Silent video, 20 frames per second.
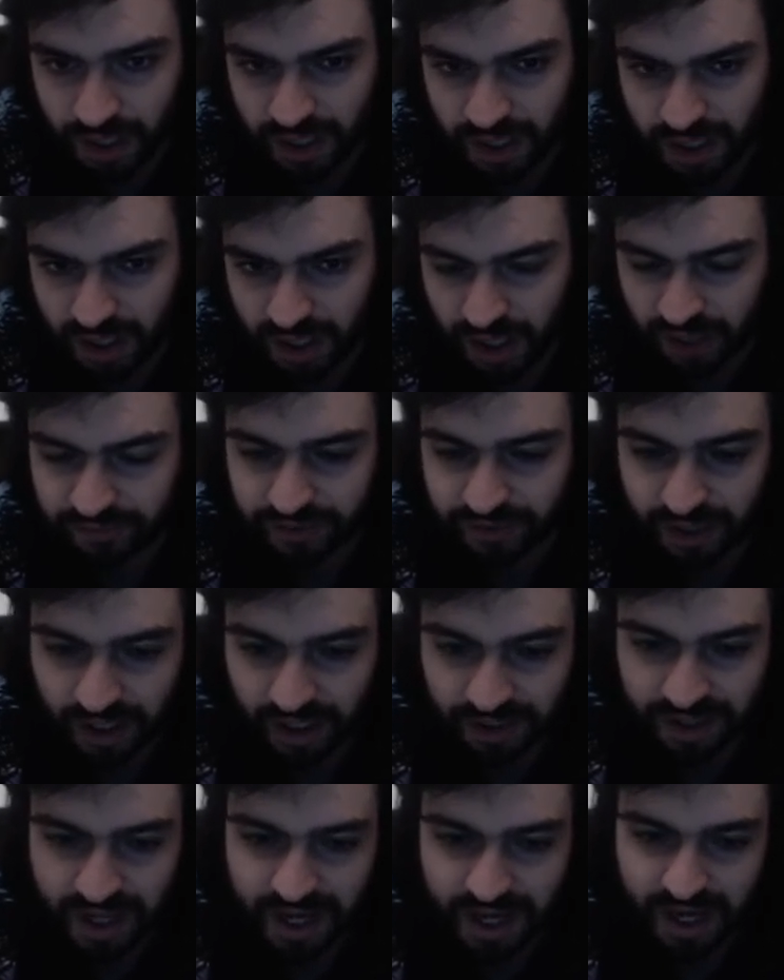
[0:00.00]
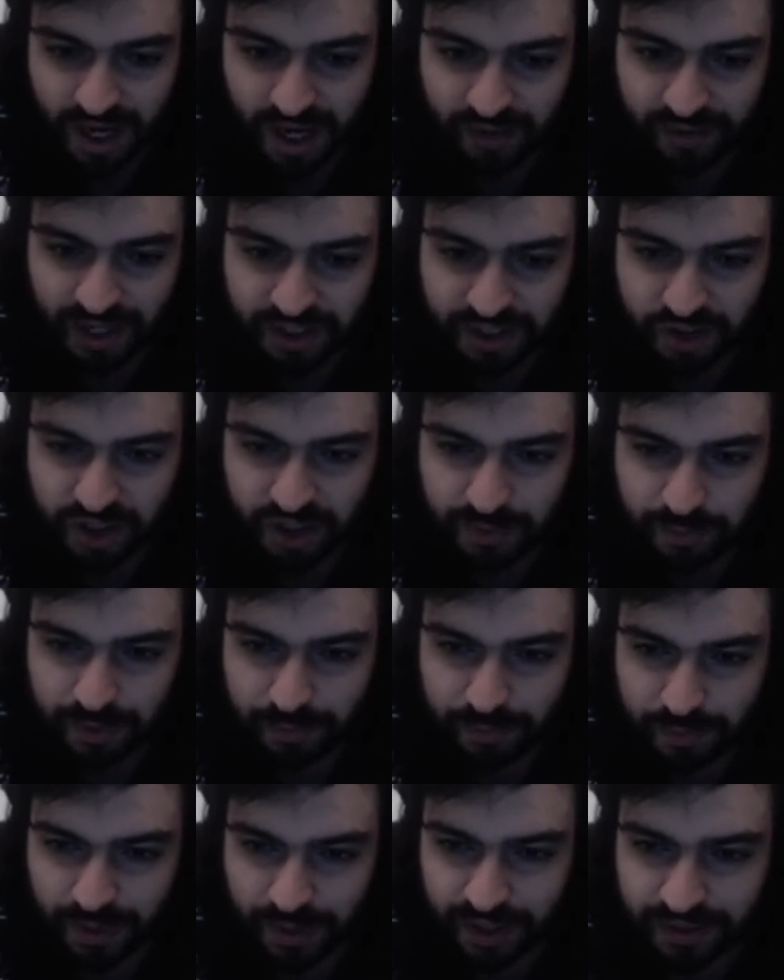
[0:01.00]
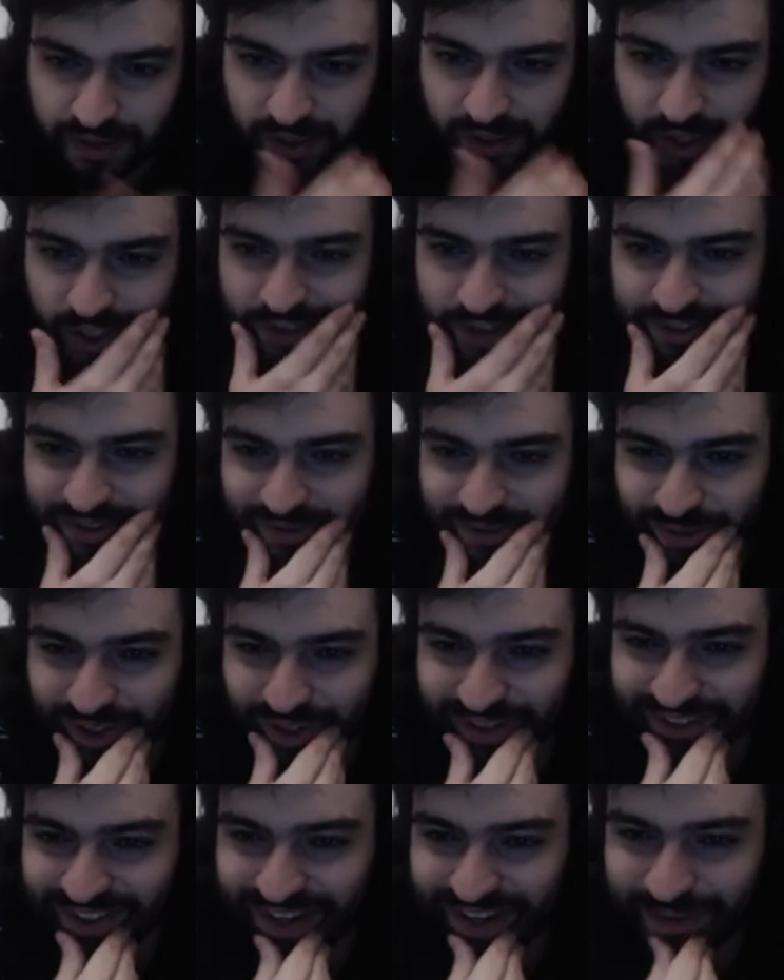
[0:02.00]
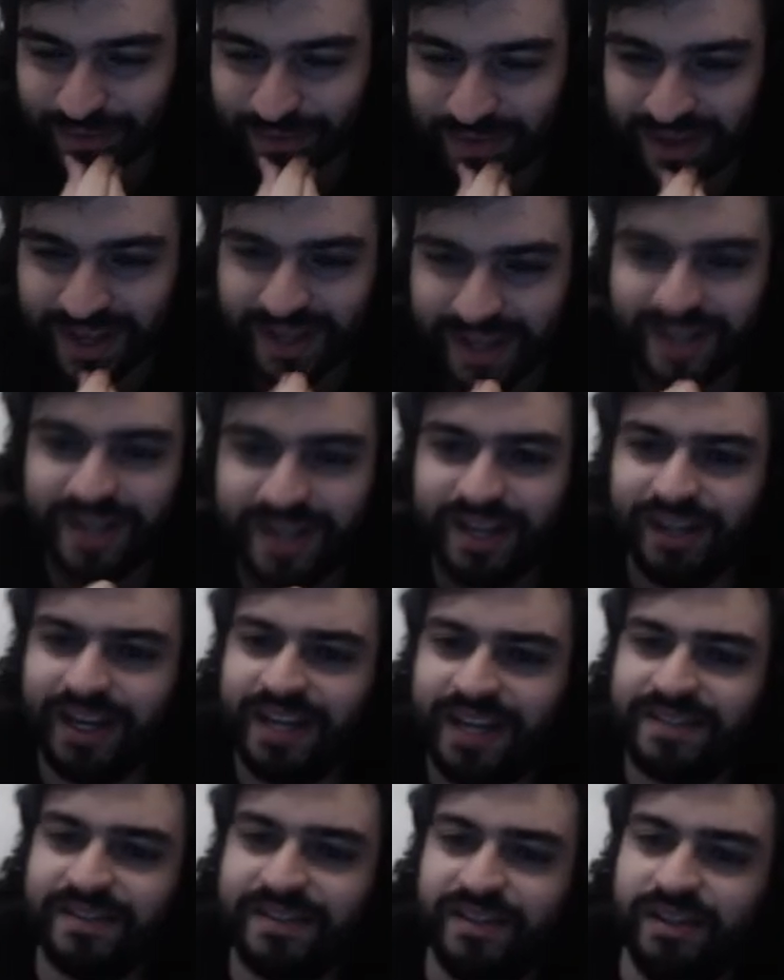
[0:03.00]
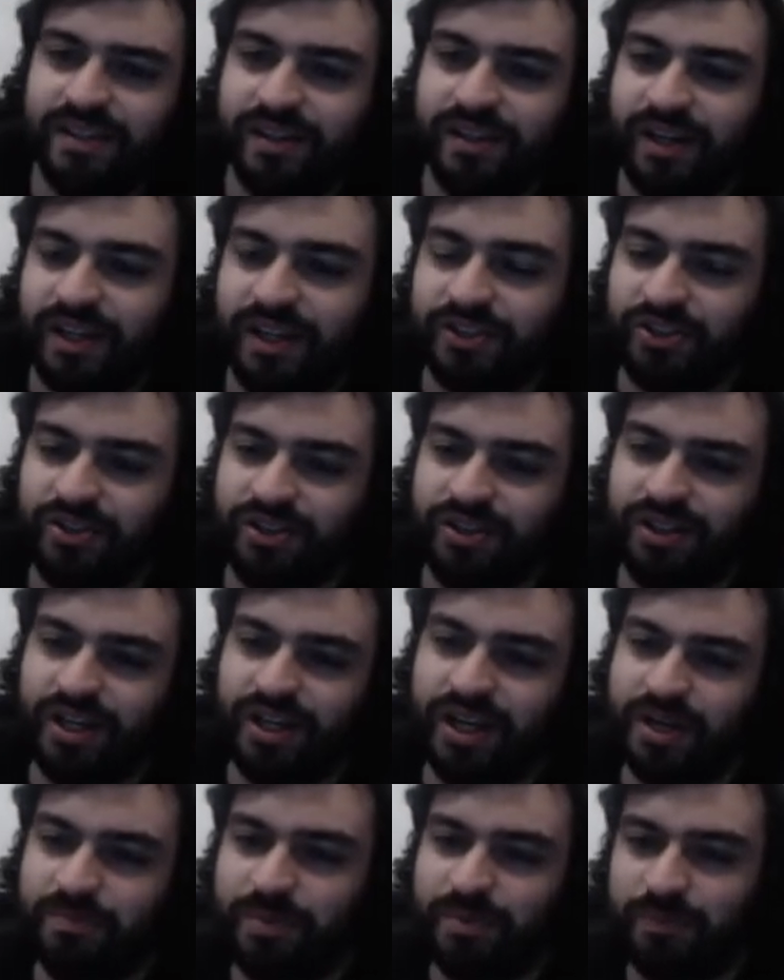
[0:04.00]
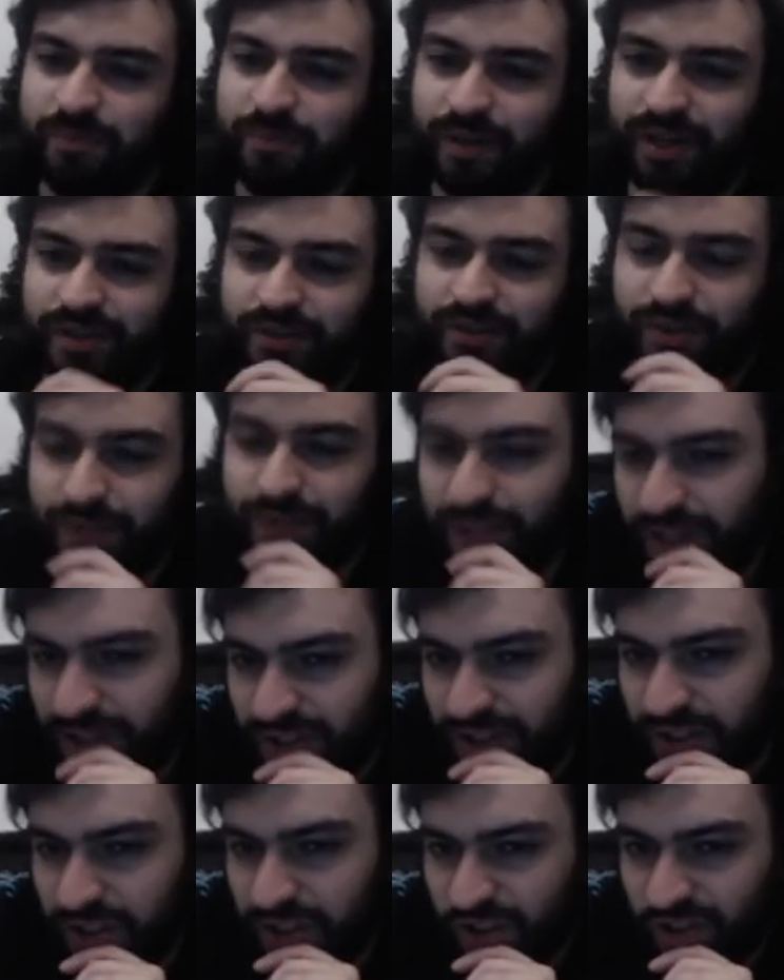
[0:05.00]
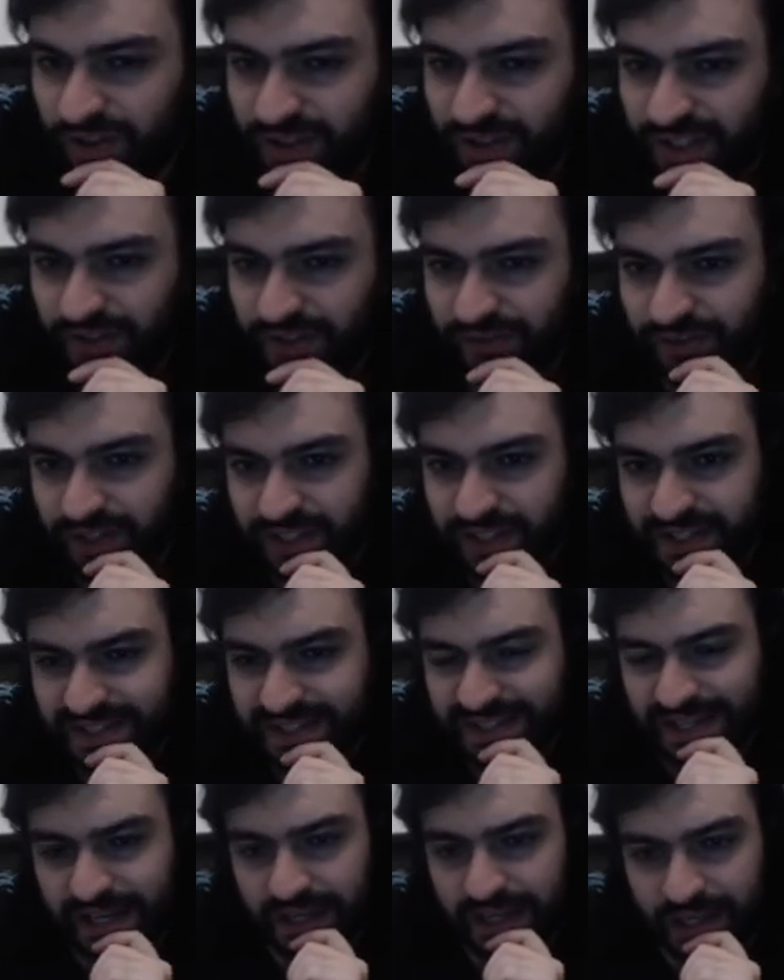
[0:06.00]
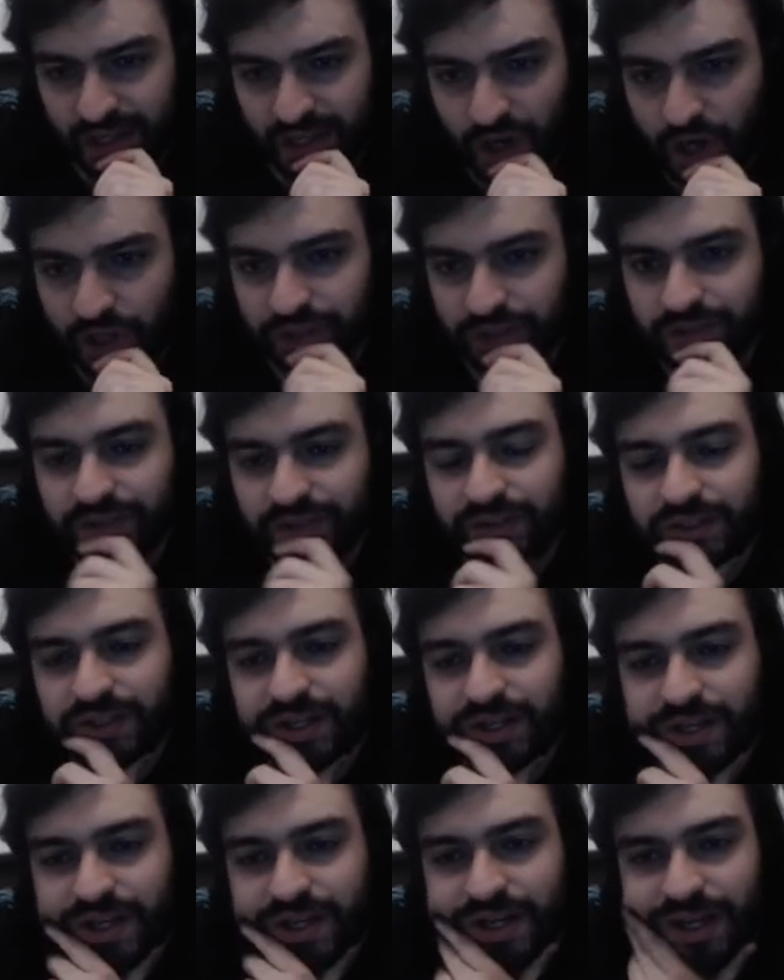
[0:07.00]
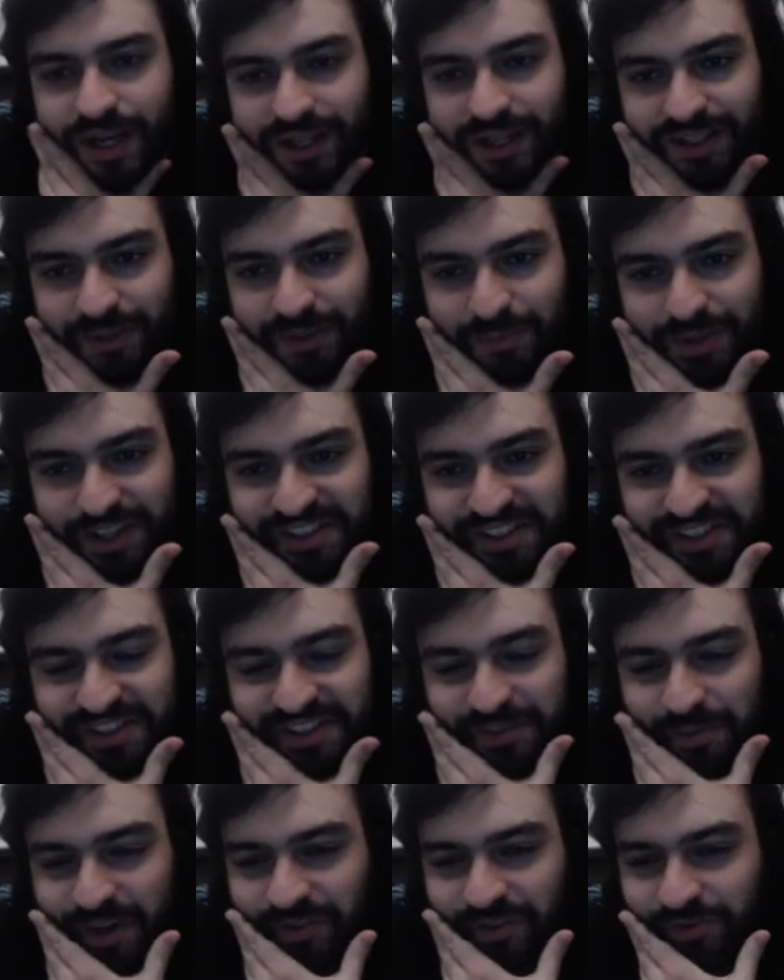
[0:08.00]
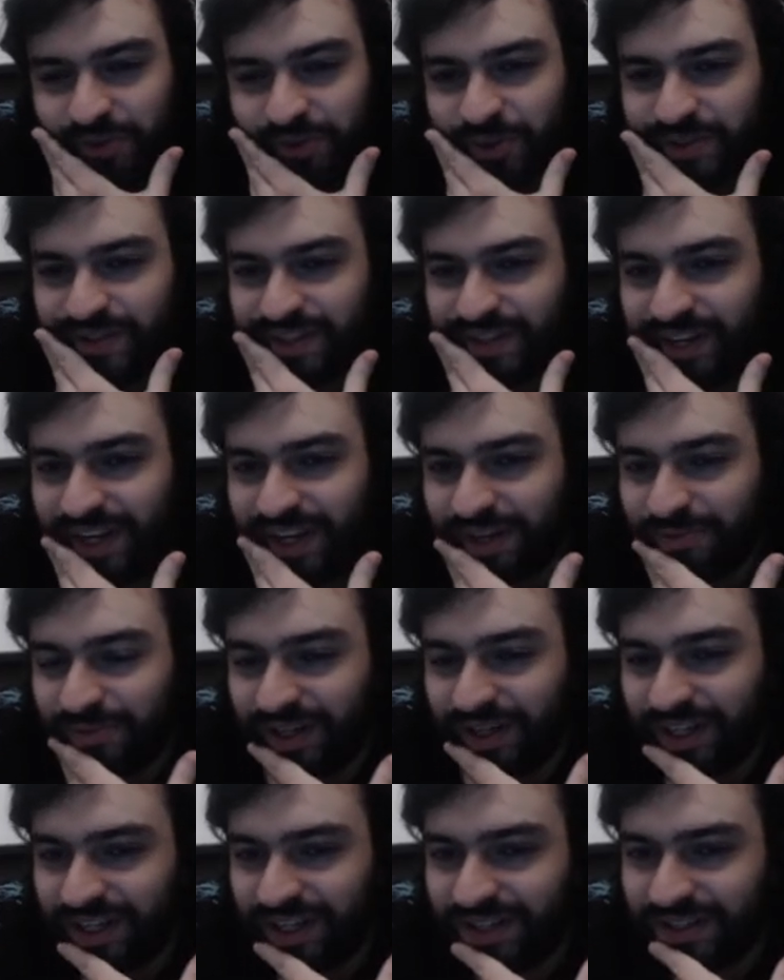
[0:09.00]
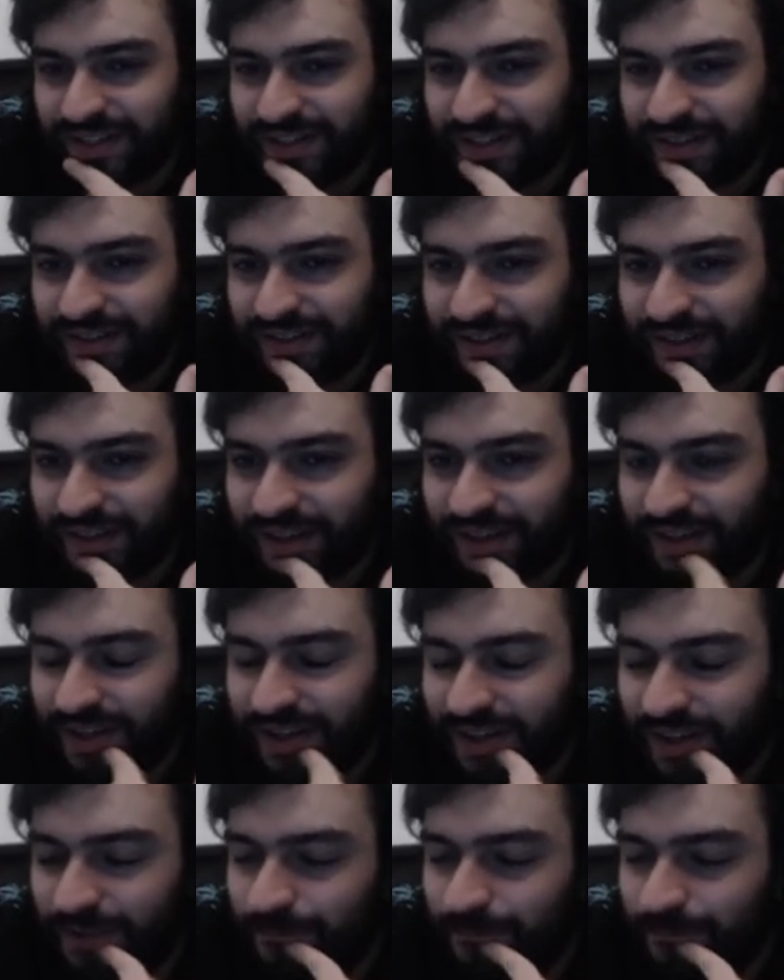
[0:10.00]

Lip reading: I've actually prepared a lot one time, last year actually. Yeah, I prepared the English defense a lot, and I played it in my first game against Siam